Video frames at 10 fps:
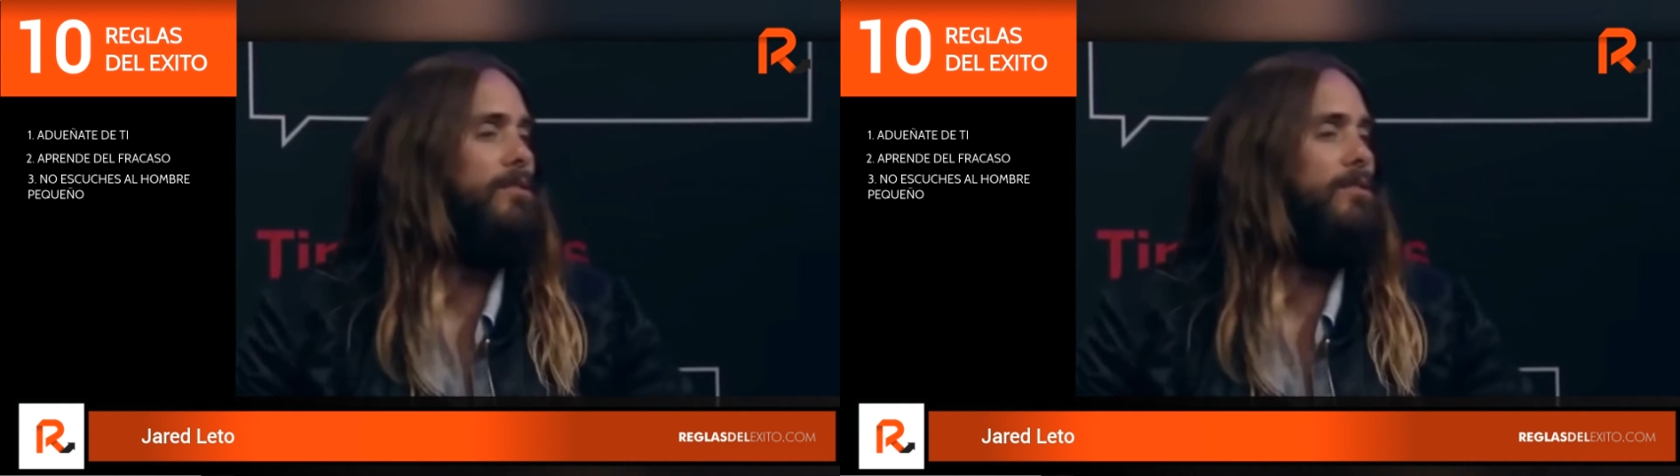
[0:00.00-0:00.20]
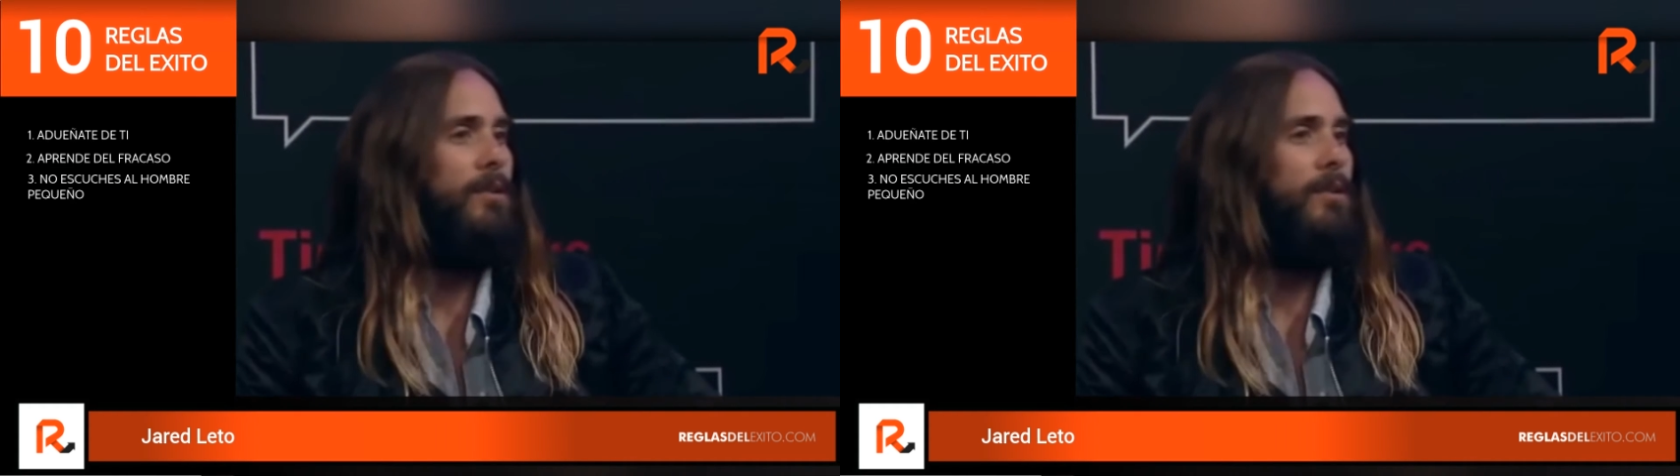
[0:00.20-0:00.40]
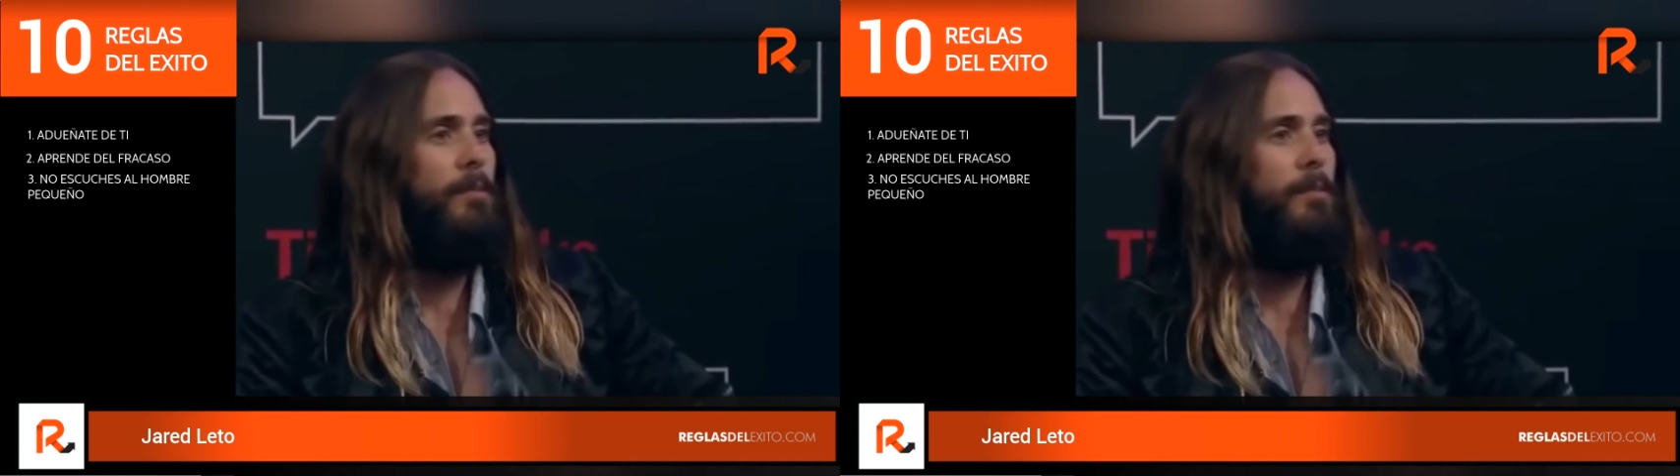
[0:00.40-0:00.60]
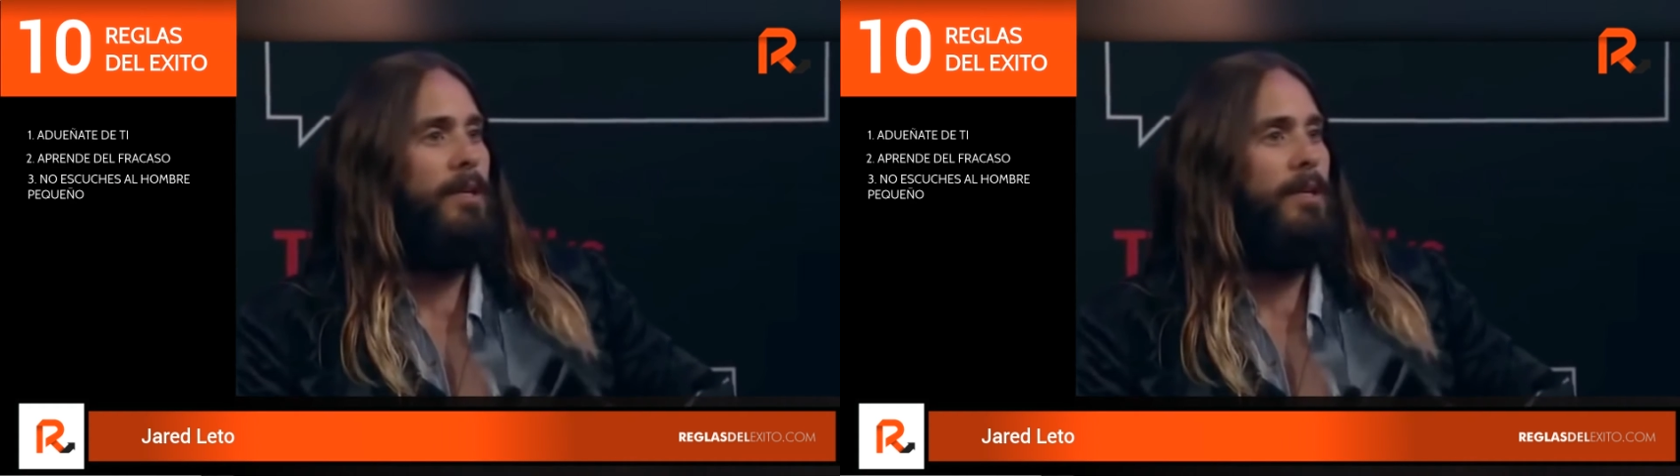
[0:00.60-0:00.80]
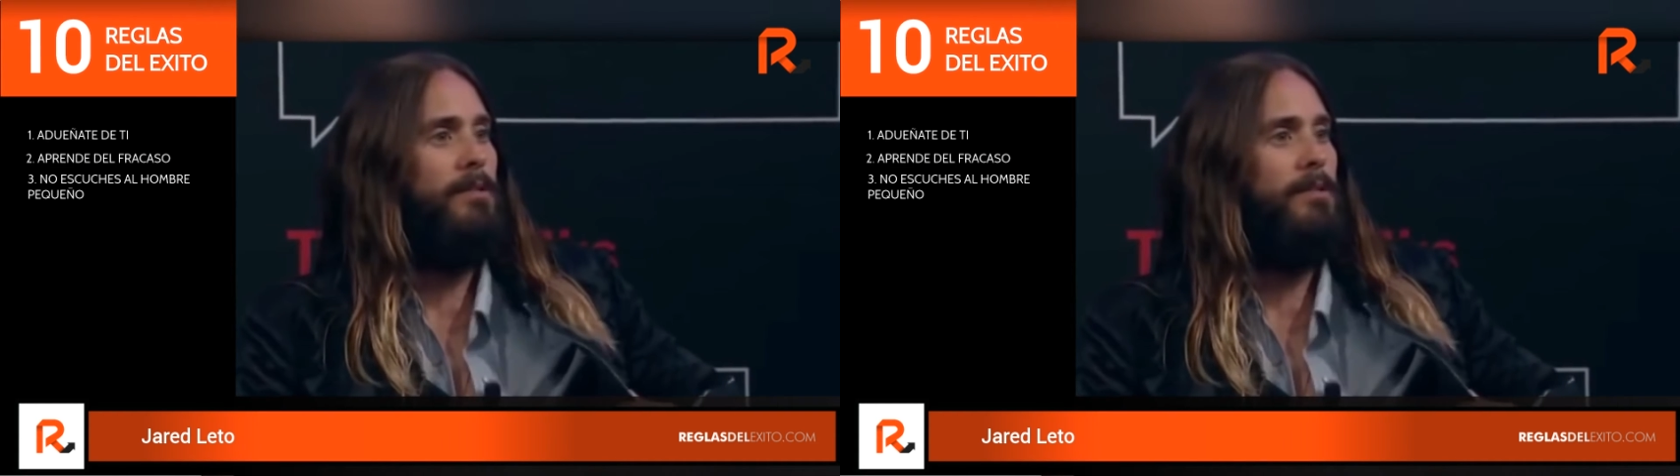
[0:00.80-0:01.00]
Sorry,
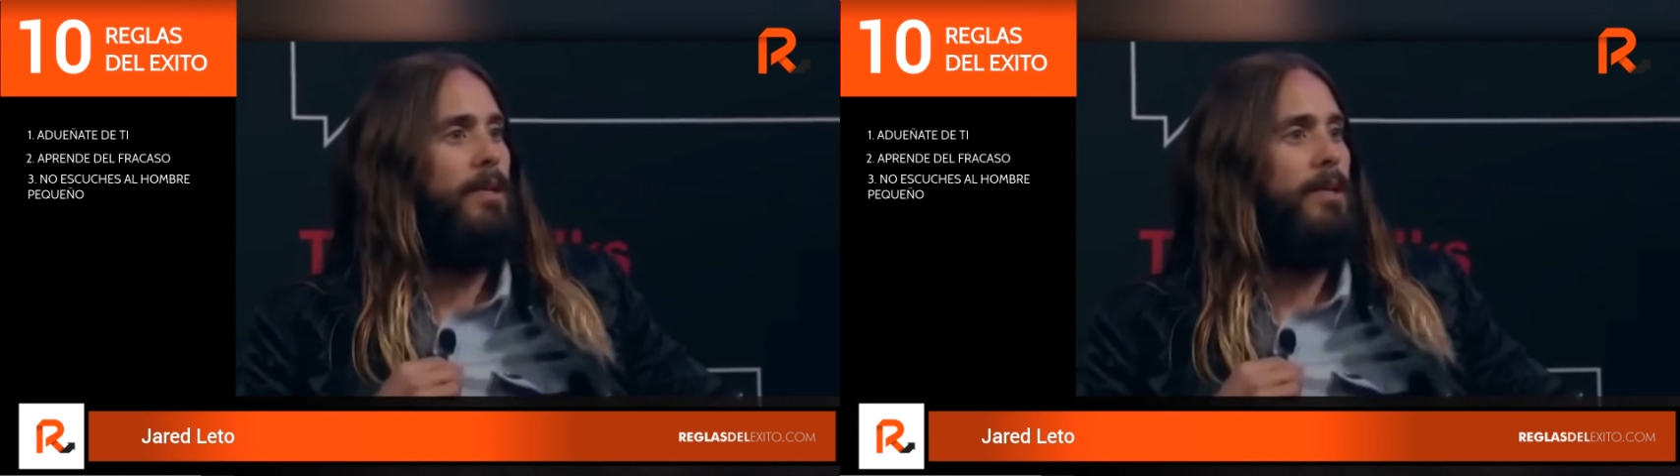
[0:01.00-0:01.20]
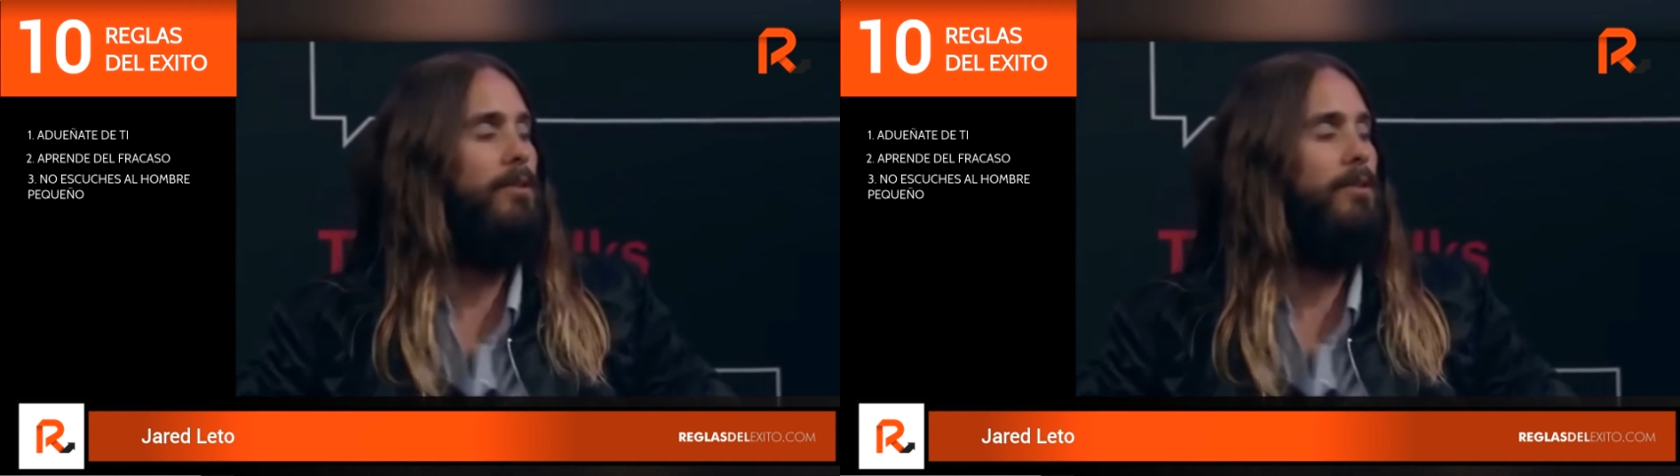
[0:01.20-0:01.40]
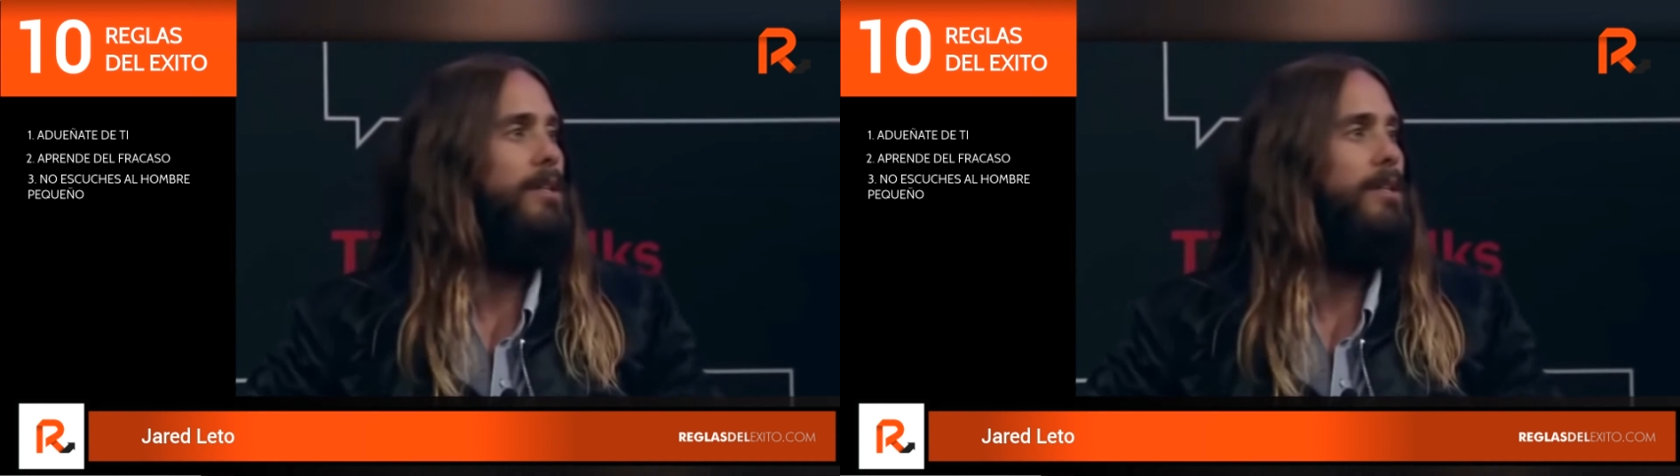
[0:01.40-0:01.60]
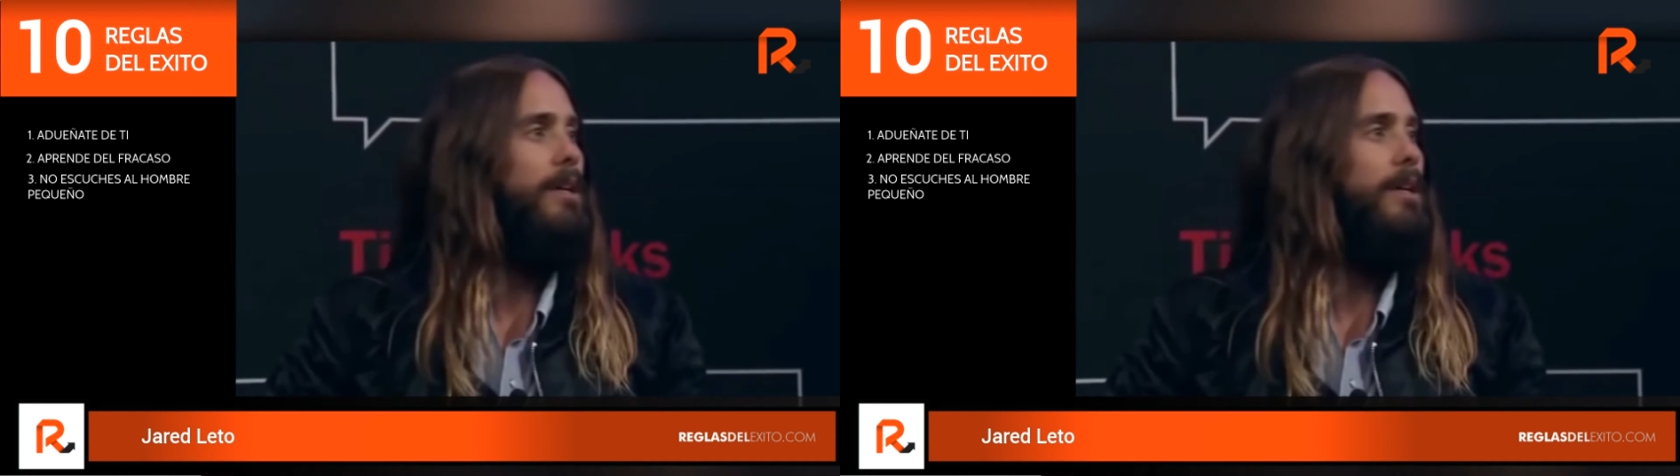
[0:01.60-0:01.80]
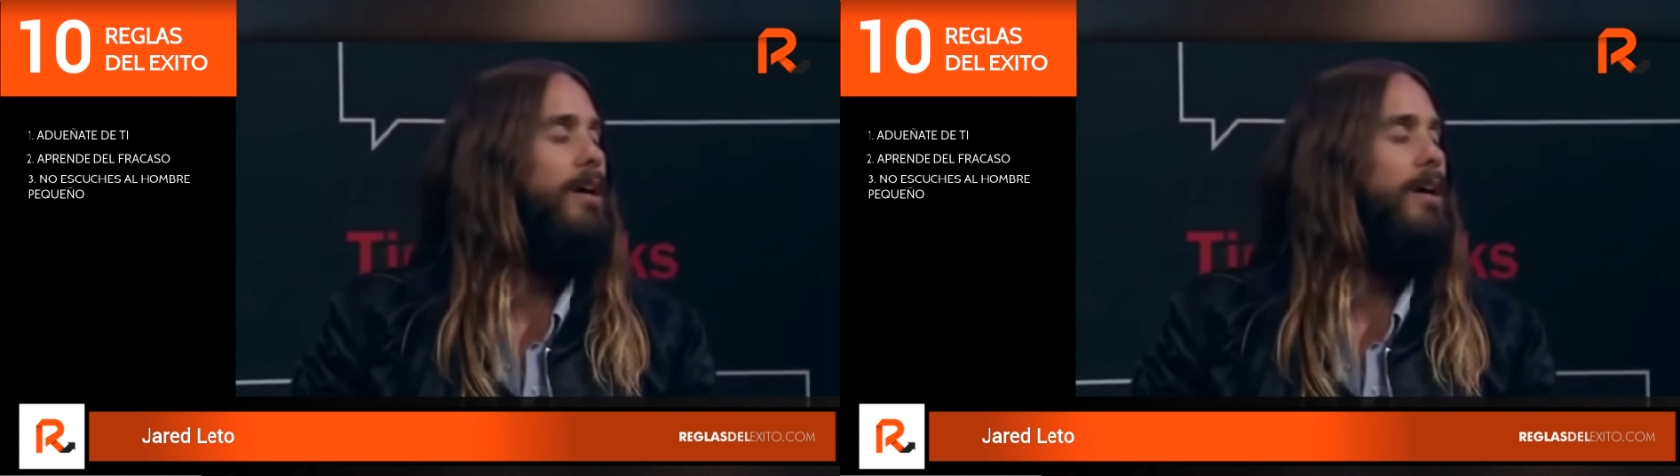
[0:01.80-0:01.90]
my mic is making noise.